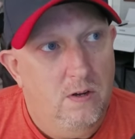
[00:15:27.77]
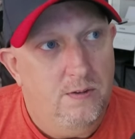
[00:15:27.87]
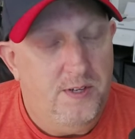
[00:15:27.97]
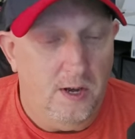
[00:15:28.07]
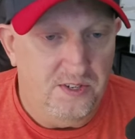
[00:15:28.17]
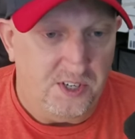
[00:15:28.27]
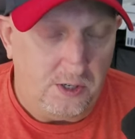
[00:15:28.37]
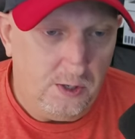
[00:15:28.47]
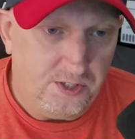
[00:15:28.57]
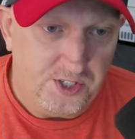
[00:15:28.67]
tells a
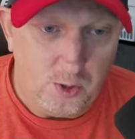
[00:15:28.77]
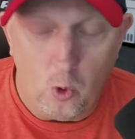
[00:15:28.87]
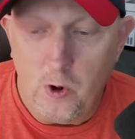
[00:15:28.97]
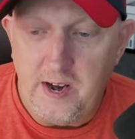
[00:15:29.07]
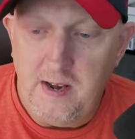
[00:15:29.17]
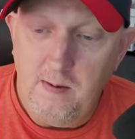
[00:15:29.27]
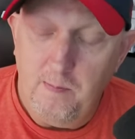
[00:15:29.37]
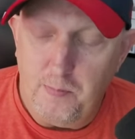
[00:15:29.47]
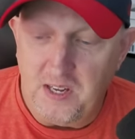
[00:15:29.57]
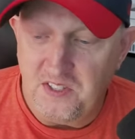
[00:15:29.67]
good story,
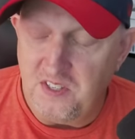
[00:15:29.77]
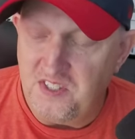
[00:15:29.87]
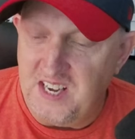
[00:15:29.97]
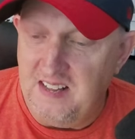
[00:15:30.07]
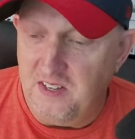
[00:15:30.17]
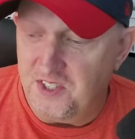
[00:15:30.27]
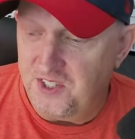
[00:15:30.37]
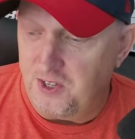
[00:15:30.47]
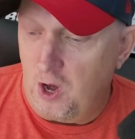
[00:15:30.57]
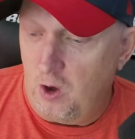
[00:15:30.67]
basically saying that
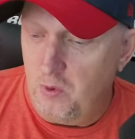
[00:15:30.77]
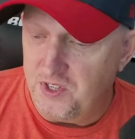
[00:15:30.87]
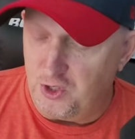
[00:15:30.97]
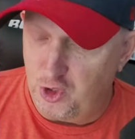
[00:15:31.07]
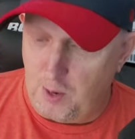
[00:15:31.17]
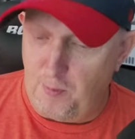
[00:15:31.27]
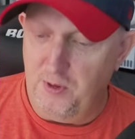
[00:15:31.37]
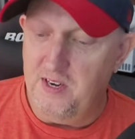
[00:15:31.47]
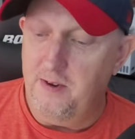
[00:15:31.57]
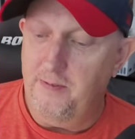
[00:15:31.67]
Sol was a troubled
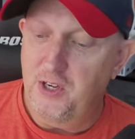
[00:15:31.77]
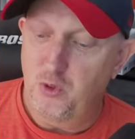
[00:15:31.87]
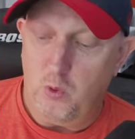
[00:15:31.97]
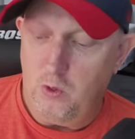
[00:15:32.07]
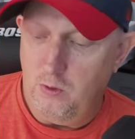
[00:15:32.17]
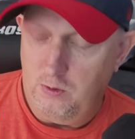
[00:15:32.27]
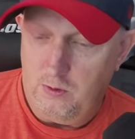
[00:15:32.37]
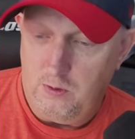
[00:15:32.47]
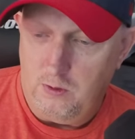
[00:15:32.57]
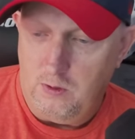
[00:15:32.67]
individual.
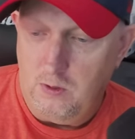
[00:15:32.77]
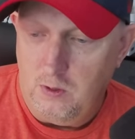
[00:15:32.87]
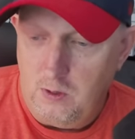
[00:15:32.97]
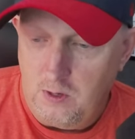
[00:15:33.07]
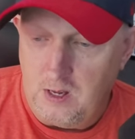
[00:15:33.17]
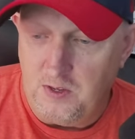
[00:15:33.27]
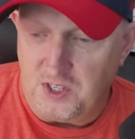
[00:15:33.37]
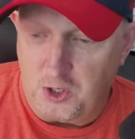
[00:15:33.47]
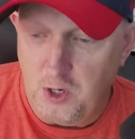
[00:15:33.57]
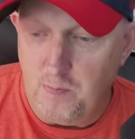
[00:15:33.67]
He is a
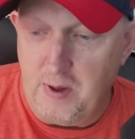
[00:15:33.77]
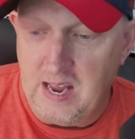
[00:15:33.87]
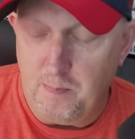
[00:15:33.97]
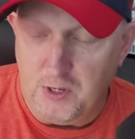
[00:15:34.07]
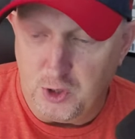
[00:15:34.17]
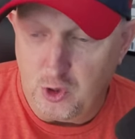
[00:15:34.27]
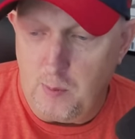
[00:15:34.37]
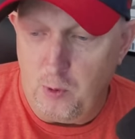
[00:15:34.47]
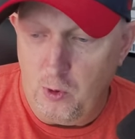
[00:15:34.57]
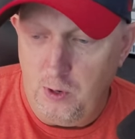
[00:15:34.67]
good man, but
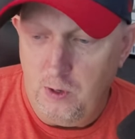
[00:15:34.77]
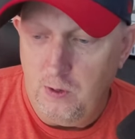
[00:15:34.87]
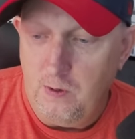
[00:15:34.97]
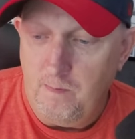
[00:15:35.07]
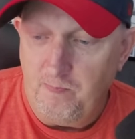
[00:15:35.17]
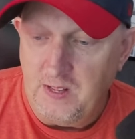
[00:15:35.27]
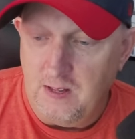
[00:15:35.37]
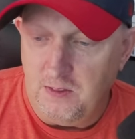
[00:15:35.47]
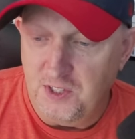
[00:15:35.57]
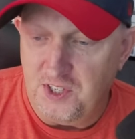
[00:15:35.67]
troubled.
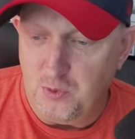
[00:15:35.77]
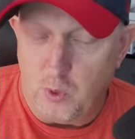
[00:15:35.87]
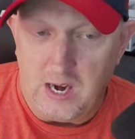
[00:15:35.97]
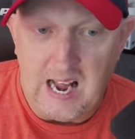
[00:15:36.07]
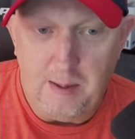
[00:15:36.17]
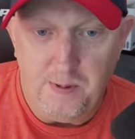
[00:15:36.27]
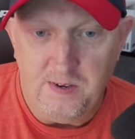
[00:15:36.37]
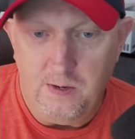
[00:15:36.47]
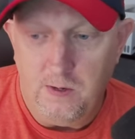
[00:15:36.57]
This is what happened.